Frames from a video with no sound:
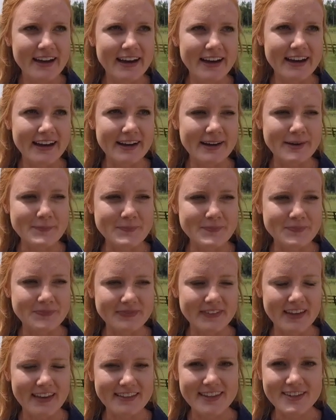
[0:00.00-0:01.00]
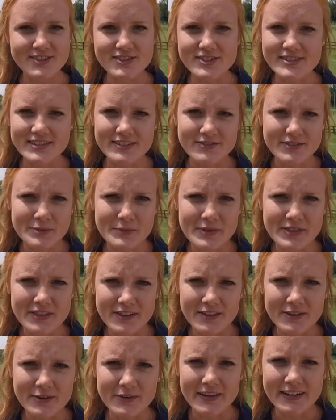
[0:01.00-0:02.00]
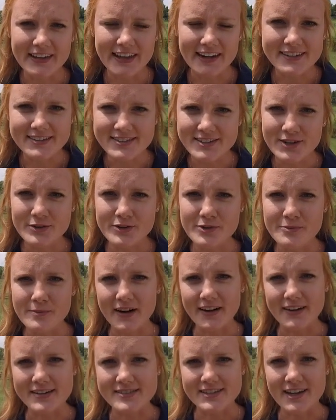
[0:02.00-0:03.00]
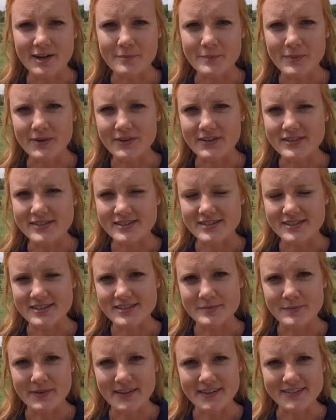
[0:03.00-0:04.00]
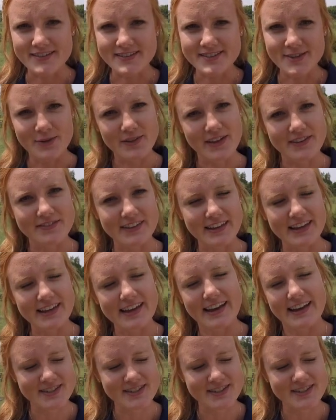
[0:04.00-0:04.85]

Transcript: Um, and then just living with you and getting to know you and Mark as a couple, it's just been so lovely.